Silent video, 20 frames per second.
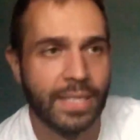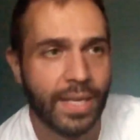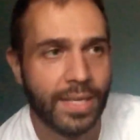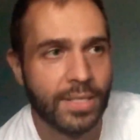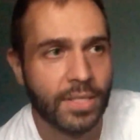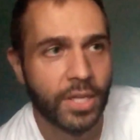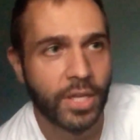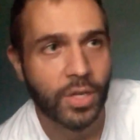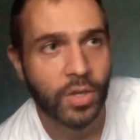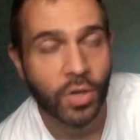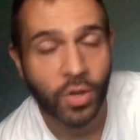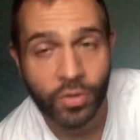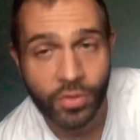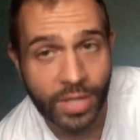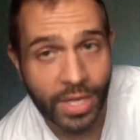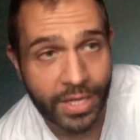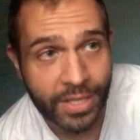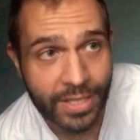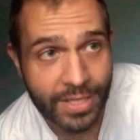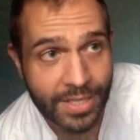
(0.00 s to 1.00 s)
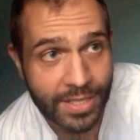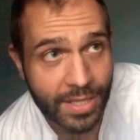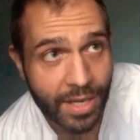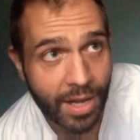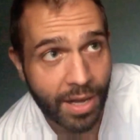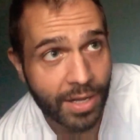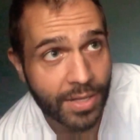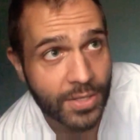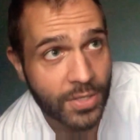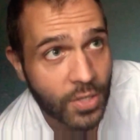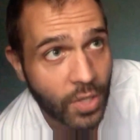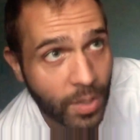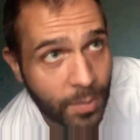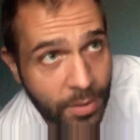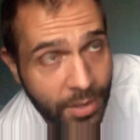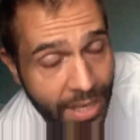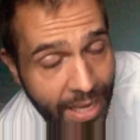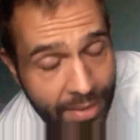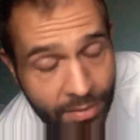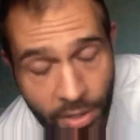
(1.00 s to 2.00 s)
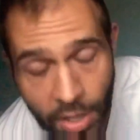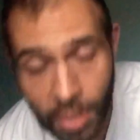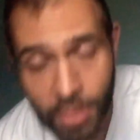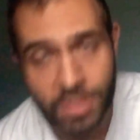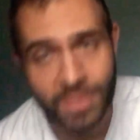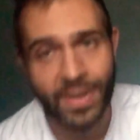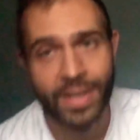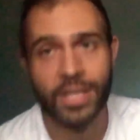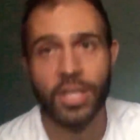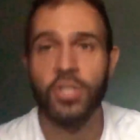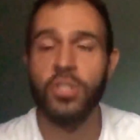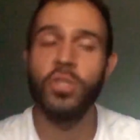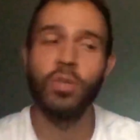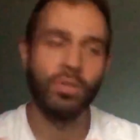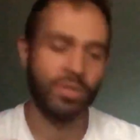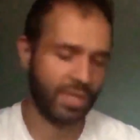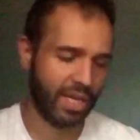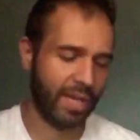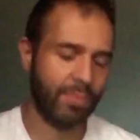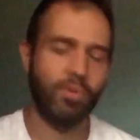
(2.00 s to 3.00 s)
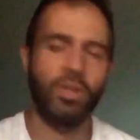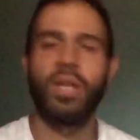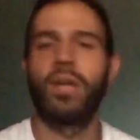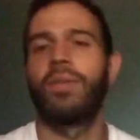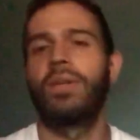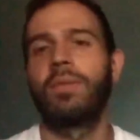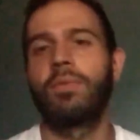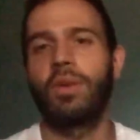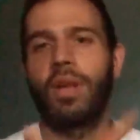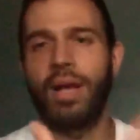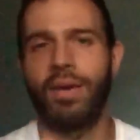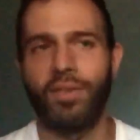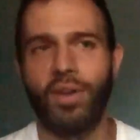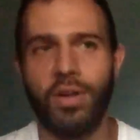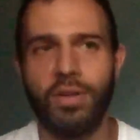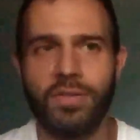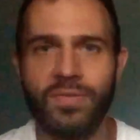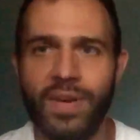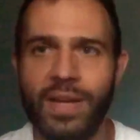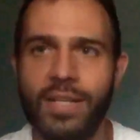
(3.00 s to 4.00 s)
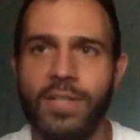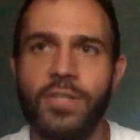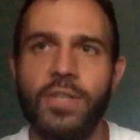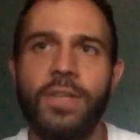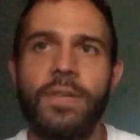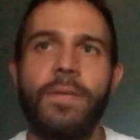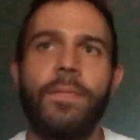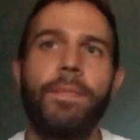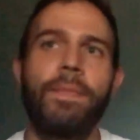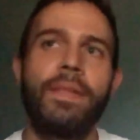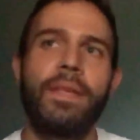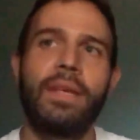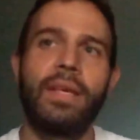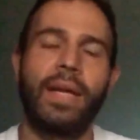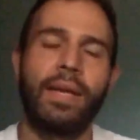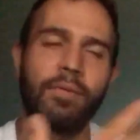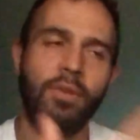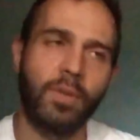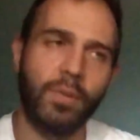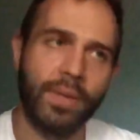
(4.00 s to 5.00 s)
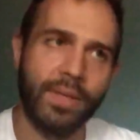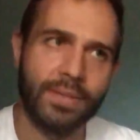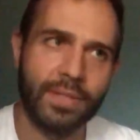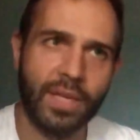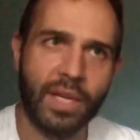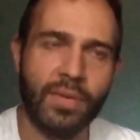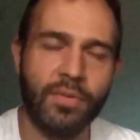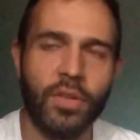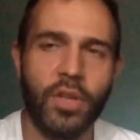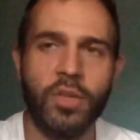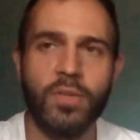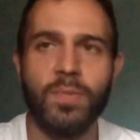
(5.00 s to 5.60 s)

ago at the start. So I'm going to have loads of energy. As soon as I am recovered, I'm going to have loads of energy. I'm going to be able to cover those